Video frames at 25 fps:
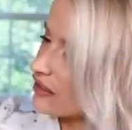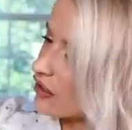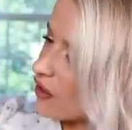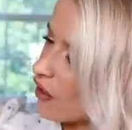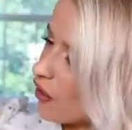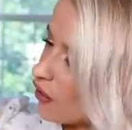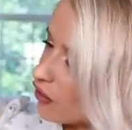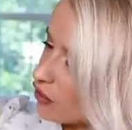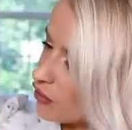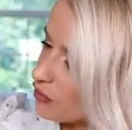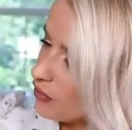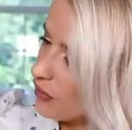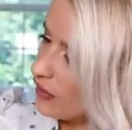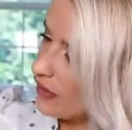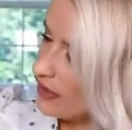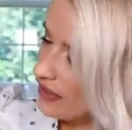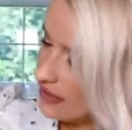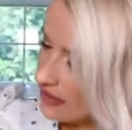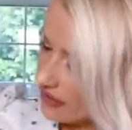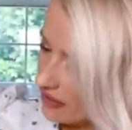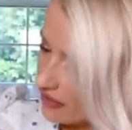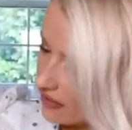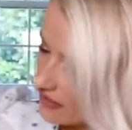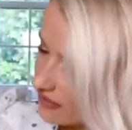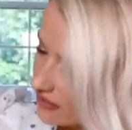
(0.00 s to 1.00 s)
Gold
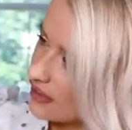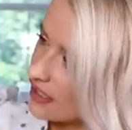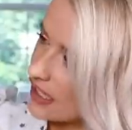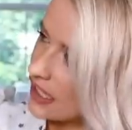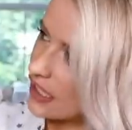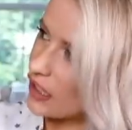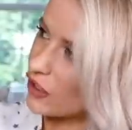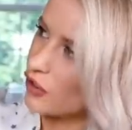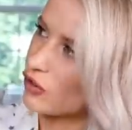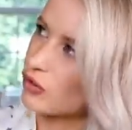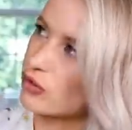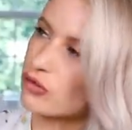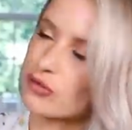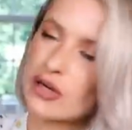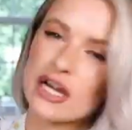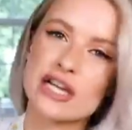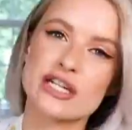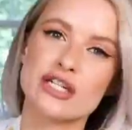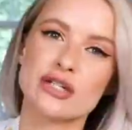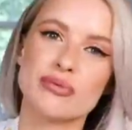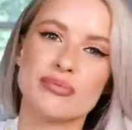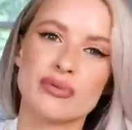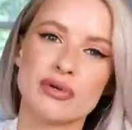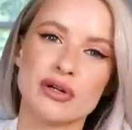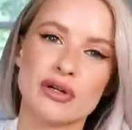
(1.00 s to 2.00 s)
buttons,
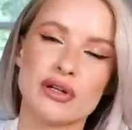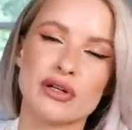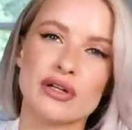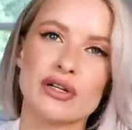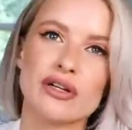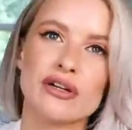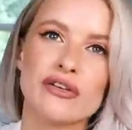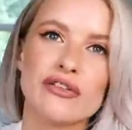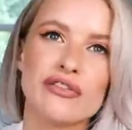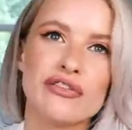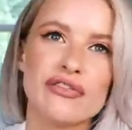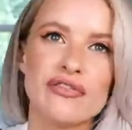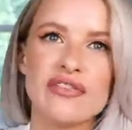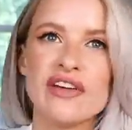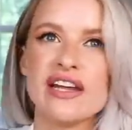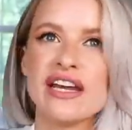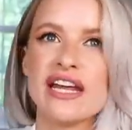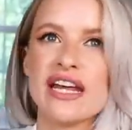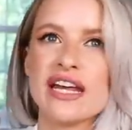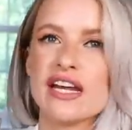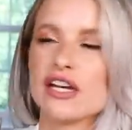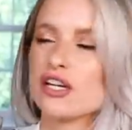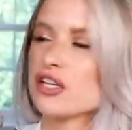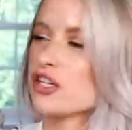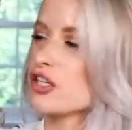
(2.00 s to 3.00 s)
incredible
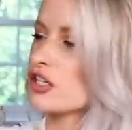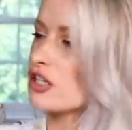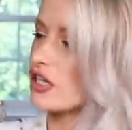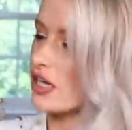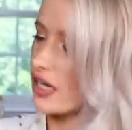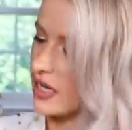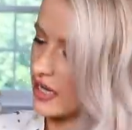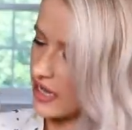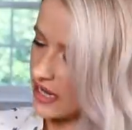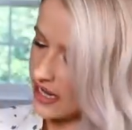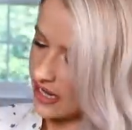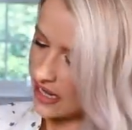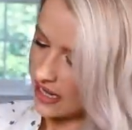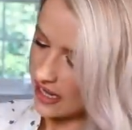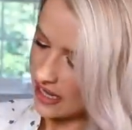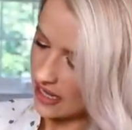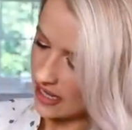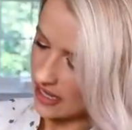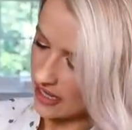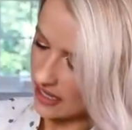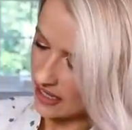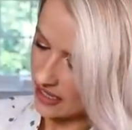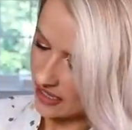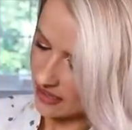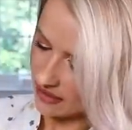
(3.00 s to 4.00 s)
finish.
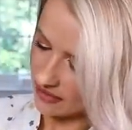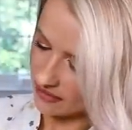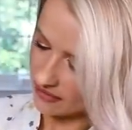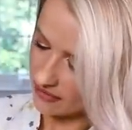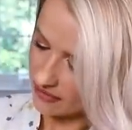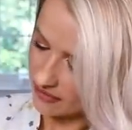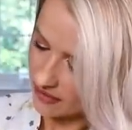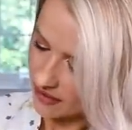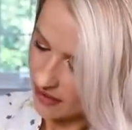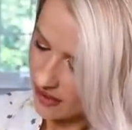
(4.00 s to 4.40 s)
It is